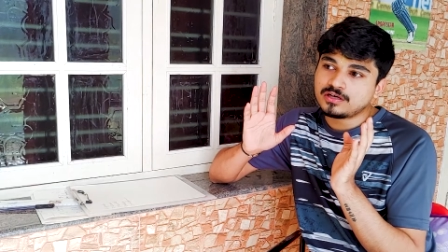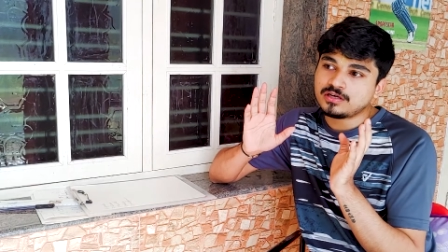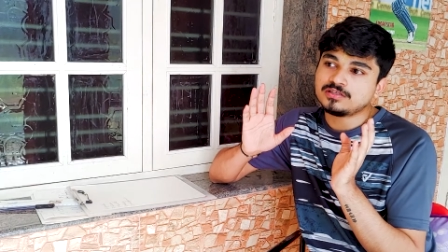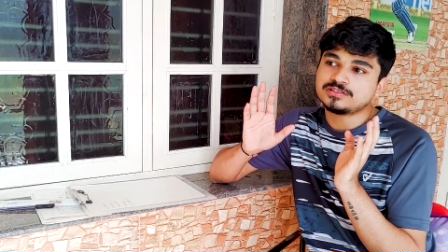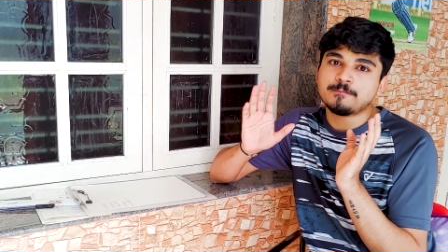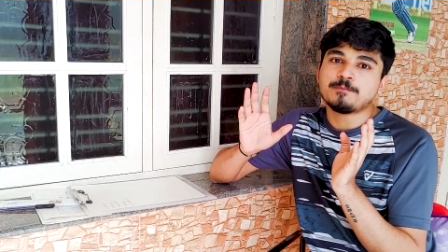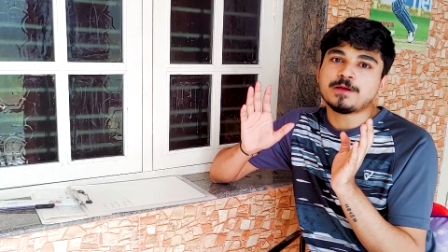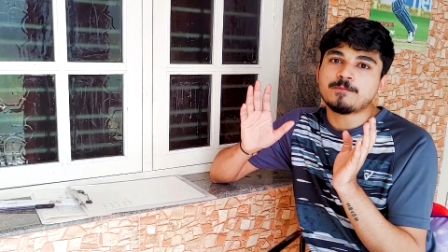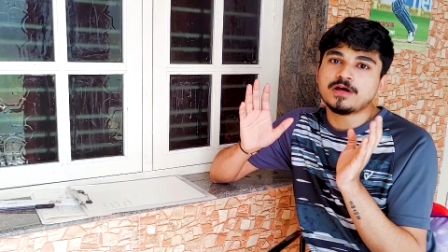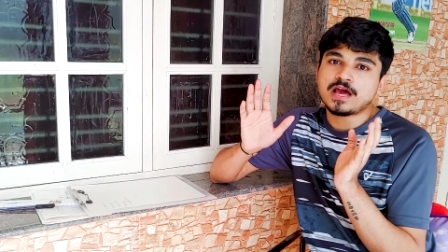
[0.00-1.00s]
uh, some
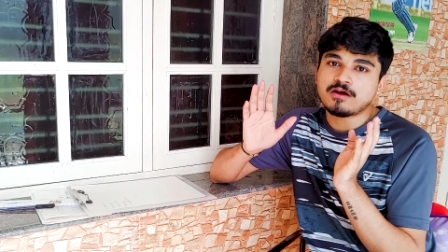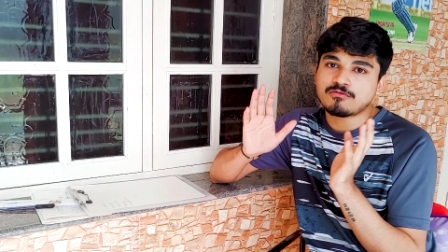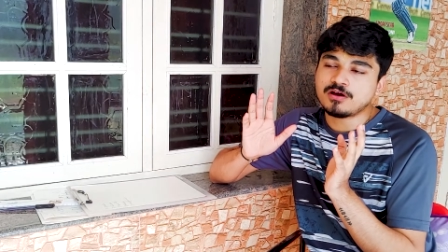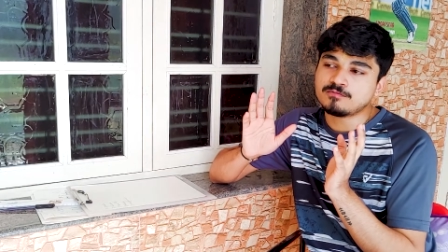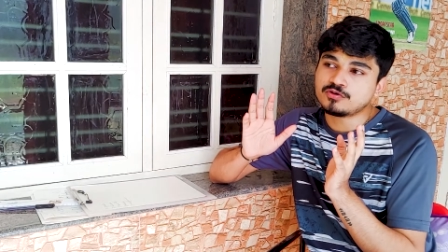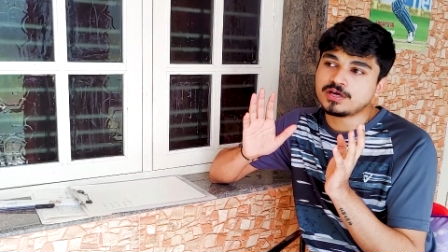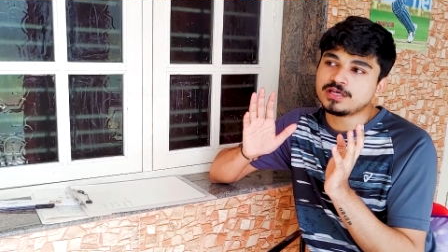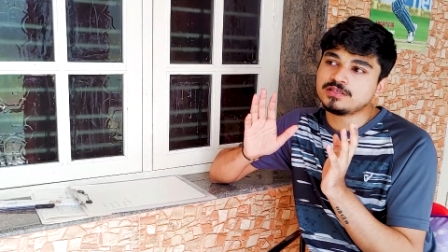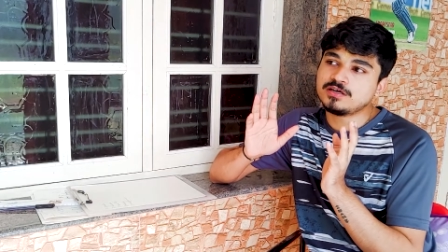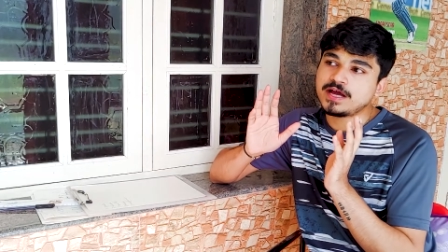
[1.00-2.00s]
people have come
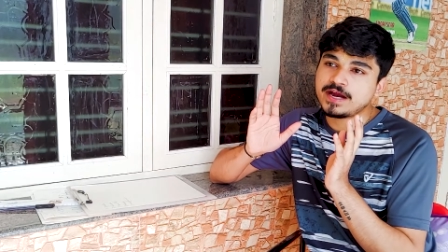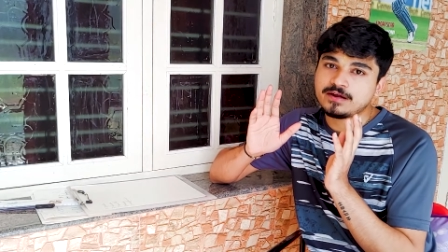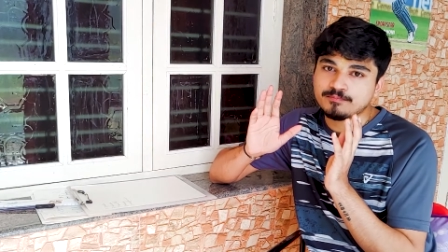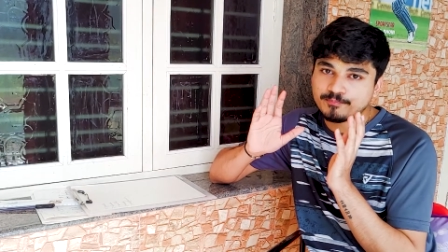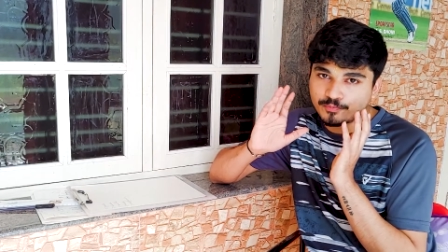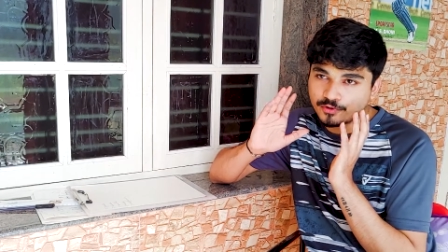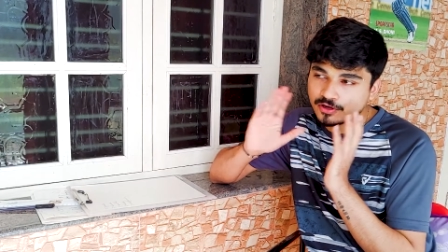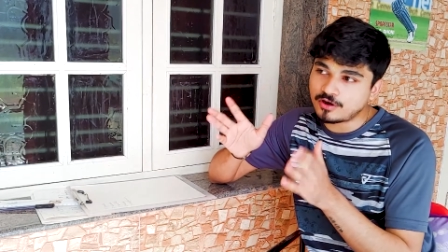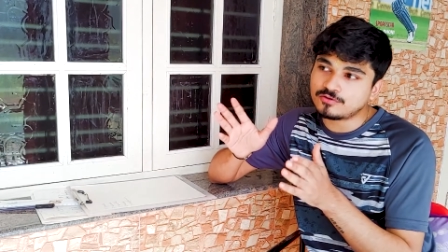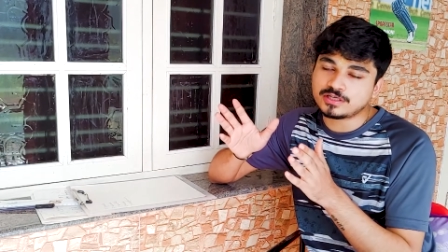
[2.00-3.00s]
together and
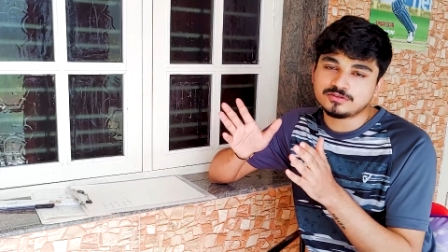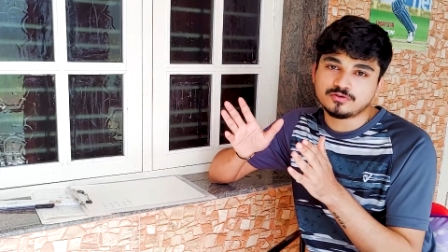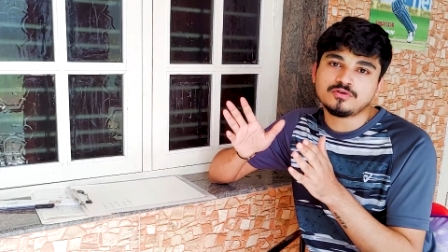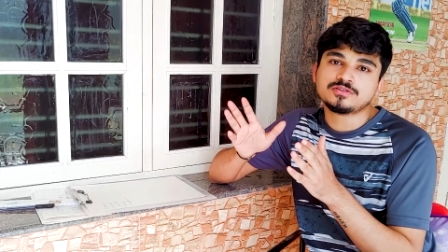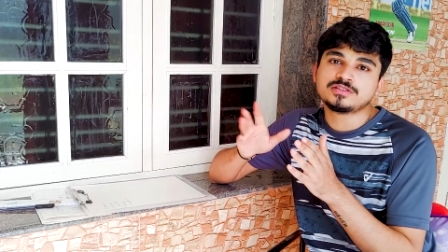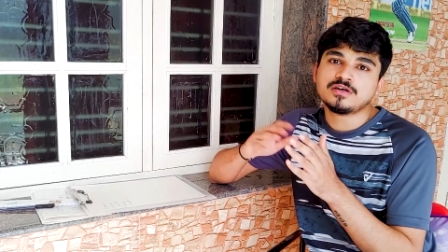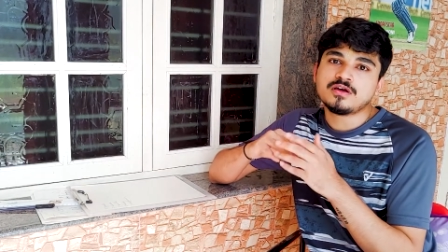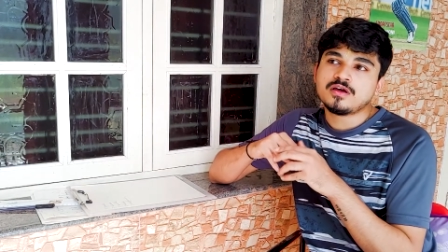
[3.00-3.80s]
put out a notes